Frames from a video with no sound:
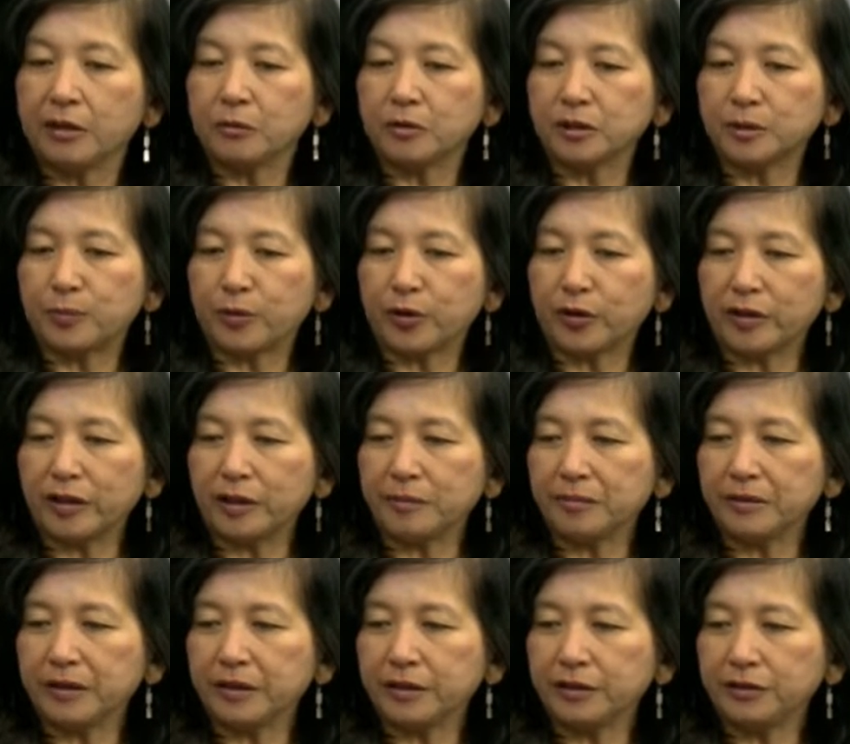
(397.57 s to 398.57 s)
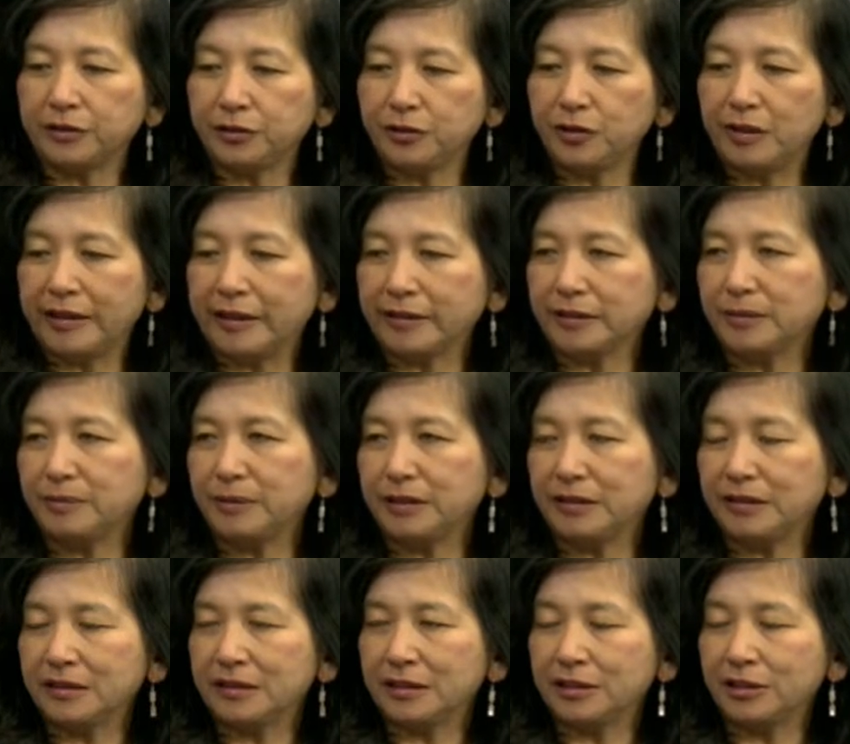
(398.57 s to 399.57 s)
was brought up by two
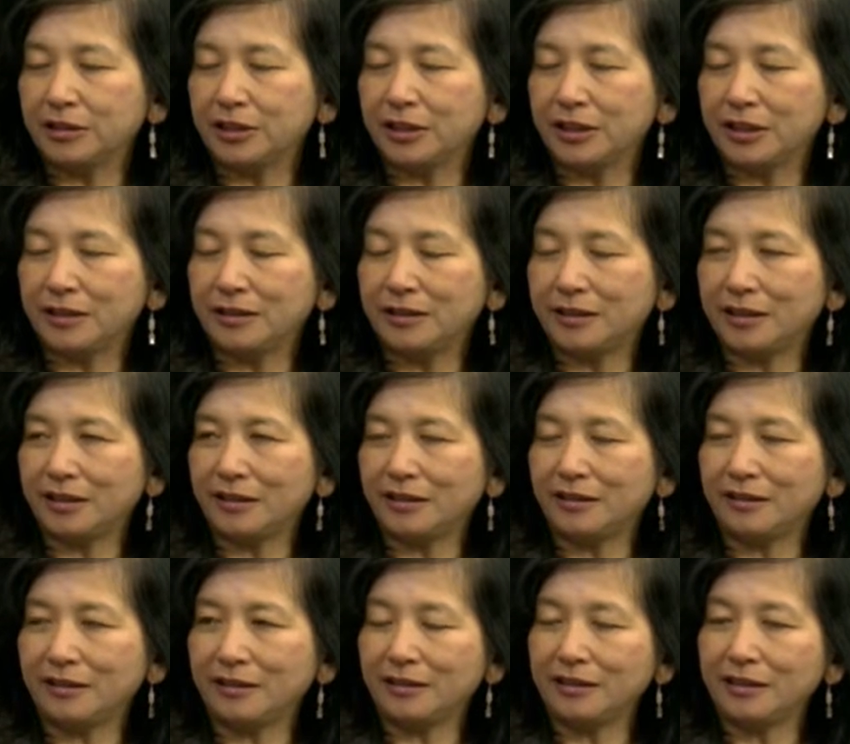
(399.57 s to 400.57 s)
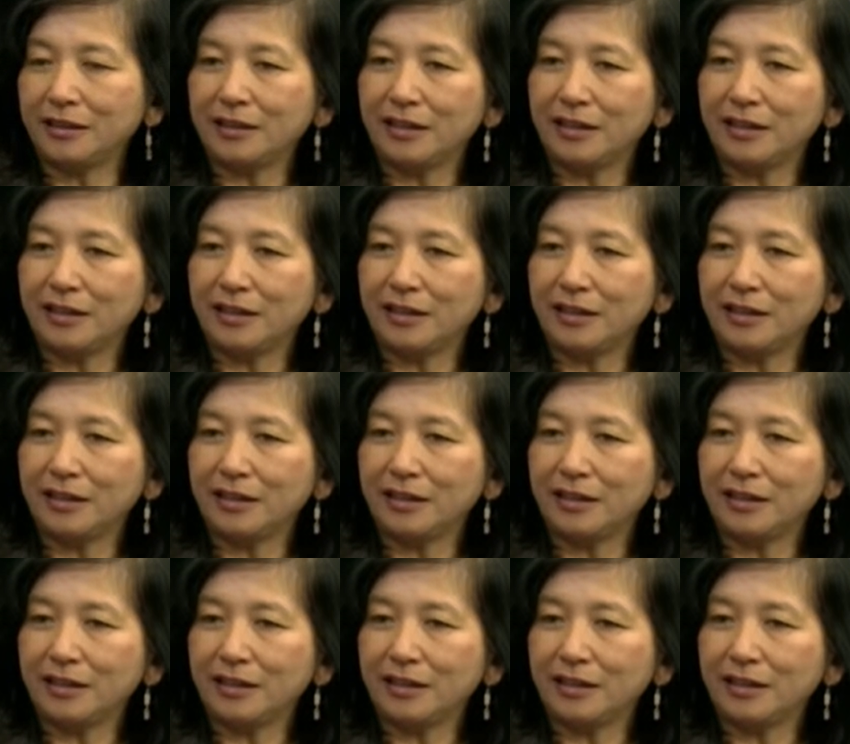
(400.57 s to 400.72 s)
lesbians, and she said that